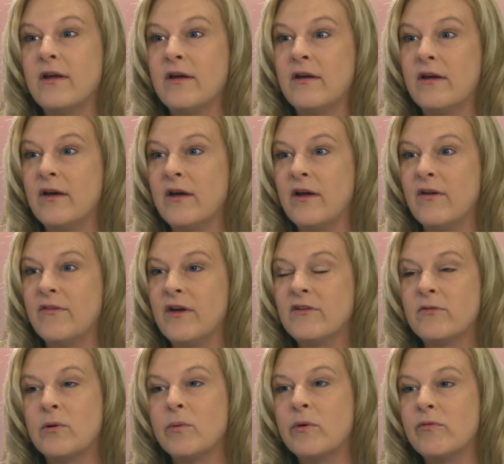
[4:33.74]
and
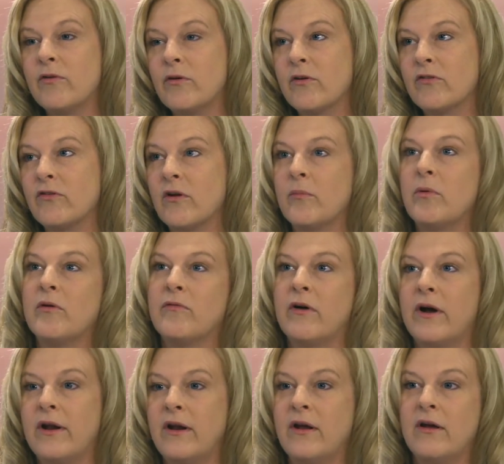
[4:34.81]
that's where we focus on
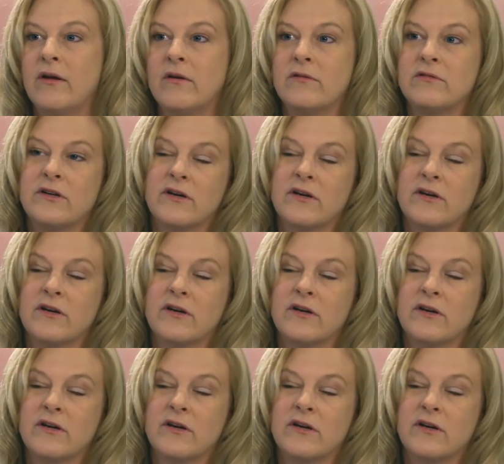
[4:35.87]
providing